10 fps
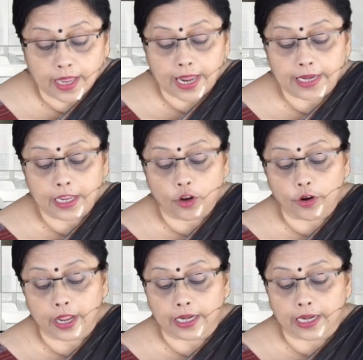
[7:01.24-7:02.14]
Heading or
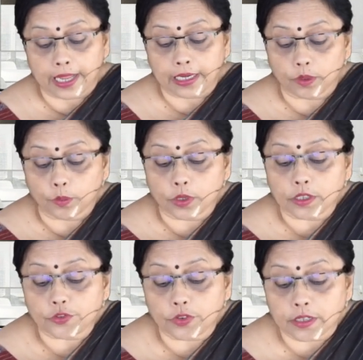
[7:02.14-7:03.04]
headline. What
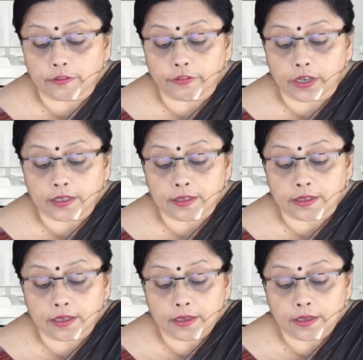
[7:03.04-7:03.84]
is written first?